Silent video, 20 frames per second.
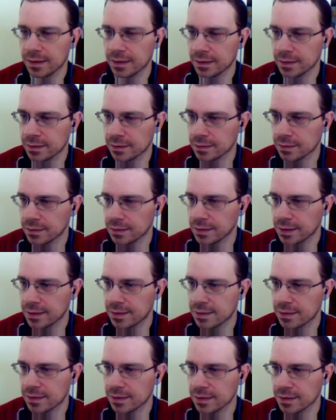and
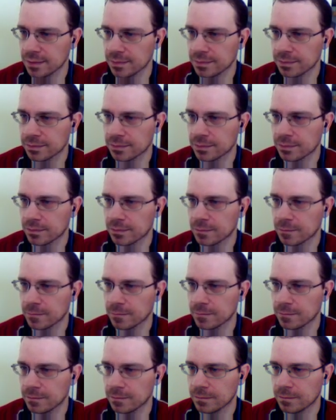let's see,
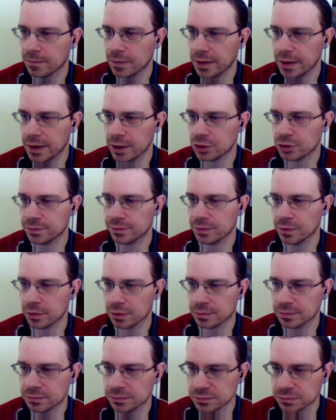
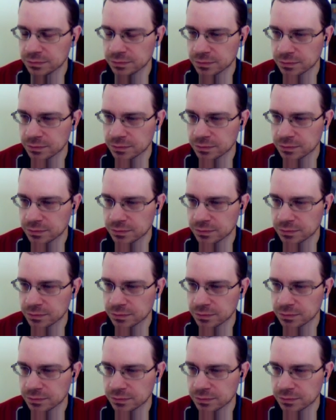h4.